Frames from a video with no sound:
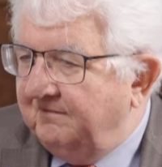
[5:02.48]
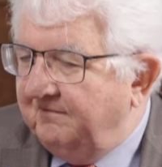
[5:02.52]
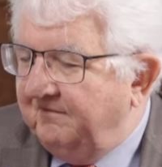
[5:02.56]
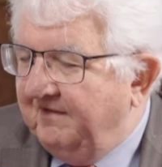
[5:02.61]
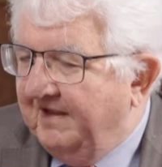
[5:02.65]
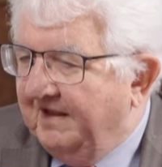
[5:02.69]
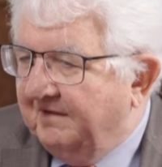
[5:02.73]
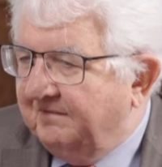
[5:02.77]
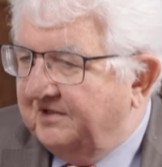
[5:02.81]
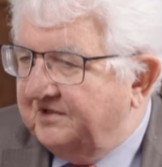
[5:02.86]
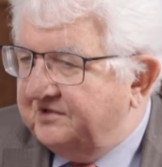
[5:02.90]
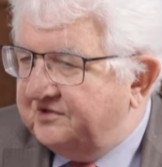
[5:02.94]

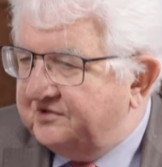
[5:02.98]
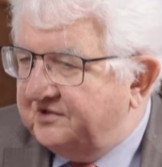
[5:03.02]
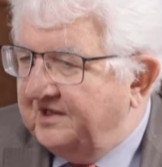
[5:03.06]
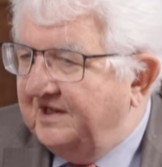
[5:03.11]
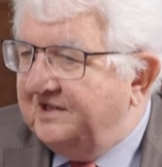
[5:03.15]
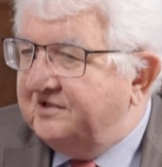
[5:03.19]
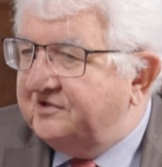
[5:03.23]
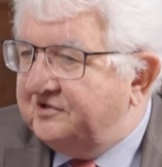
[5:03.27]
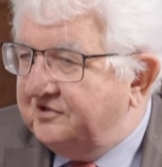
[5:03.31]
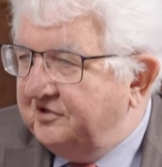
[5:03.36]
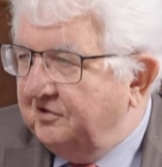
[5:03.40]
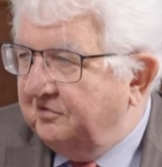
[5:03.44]
various
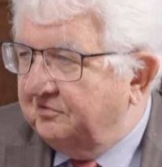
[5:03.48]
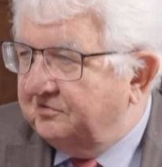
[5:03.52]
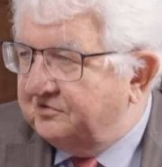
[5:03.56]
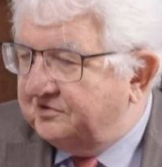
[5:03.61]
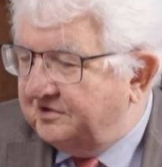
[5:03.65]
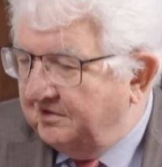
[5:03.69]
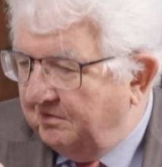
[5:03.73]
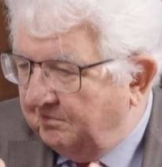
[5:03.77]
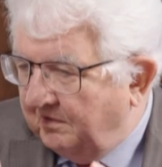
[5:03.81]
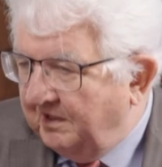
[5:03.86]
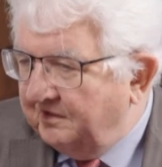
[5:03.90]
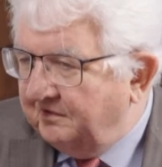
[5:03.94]
issues.
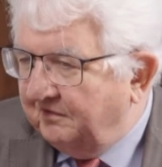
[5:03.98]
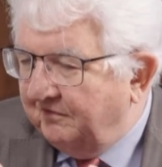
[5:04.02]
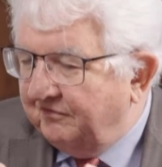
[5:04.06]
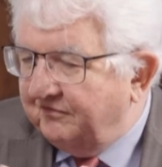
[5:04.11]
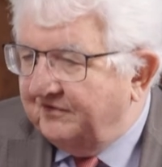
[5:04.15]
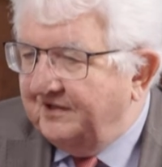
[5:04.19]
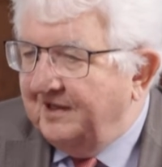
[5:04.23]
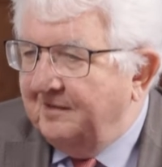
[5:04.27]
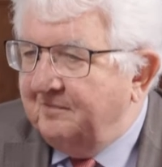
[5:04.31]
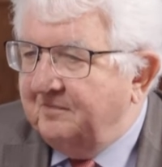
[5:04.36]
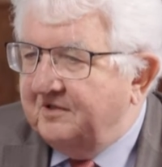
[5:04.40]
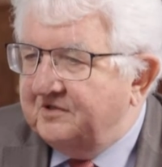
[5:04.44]
One of
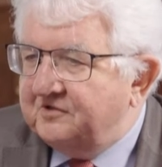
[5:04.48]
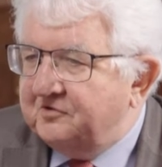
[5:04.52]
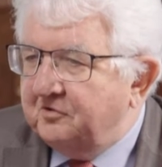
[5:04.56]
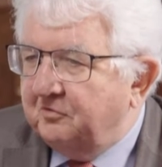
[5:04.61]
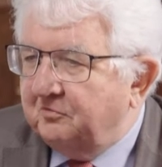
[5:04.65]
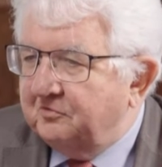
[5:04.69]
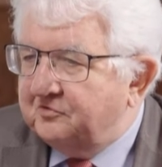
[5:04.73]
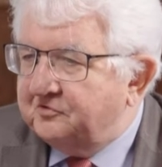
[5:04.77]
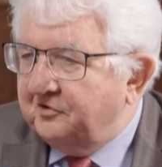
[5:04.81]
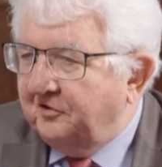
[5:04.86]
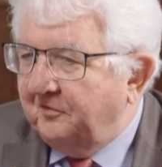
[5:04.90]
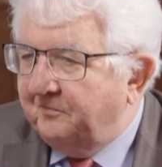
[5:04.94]
them is
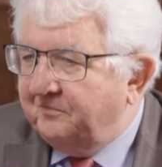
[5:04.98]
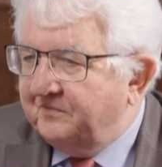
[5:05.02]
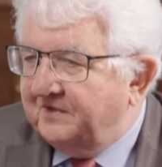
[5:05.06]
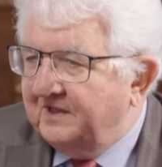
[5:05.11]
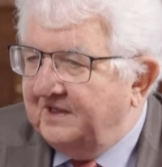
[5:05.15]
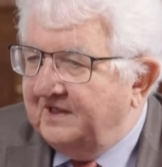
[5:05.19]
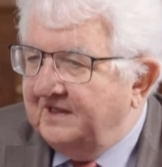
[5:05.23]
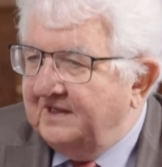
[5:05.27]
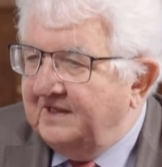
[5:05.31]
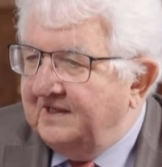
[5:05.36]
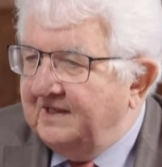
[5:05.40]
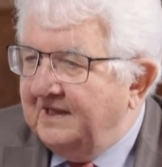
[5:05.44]
also
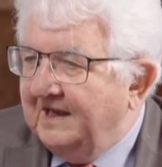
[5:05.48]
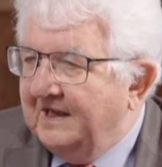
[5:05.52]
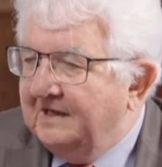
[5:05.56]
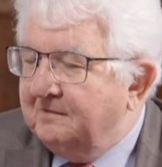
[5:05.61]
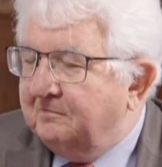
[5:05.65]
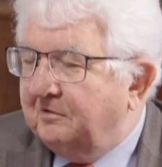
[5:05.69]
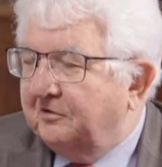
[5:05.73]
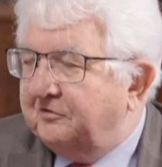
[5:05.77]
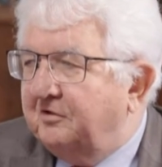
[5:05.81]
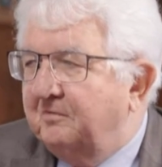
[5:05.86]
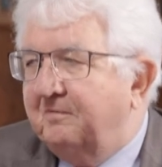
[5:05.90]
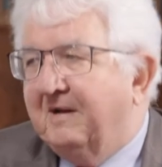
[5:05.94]
in
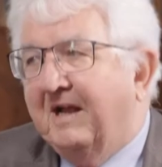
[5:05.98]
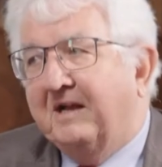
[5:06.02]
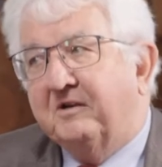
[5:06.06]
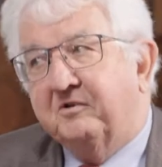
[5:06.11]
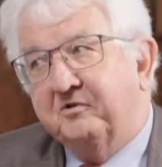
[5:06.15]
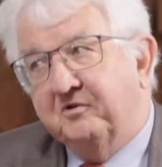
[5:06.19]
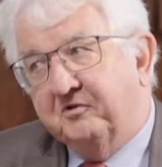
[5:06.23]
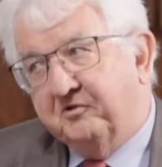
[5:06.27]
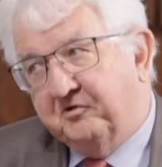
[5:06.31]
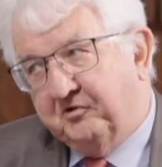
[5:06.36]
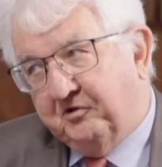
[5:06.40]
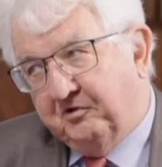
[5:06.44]
what
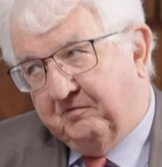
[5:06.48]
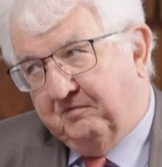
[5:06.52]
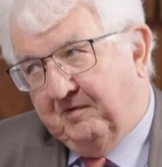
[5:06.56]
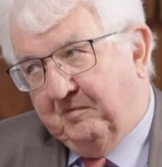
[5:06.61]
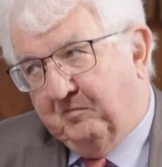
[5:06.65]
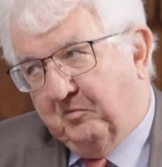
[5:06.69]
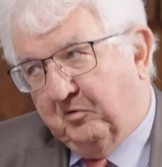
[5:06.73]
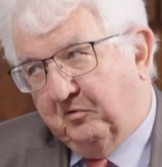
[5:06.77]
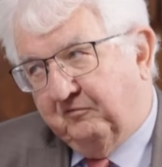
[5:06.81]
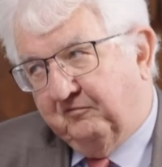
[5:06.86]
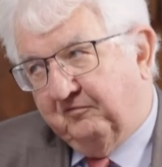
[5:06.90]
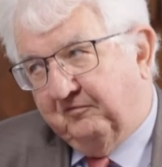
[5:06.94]
direction should we
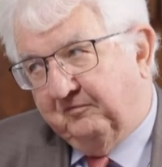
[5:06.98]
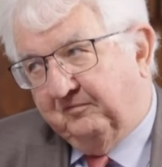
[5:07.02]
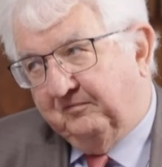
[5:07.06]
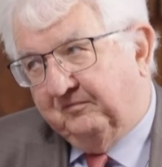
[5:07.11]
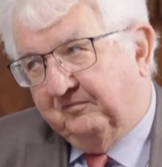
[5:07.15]
move.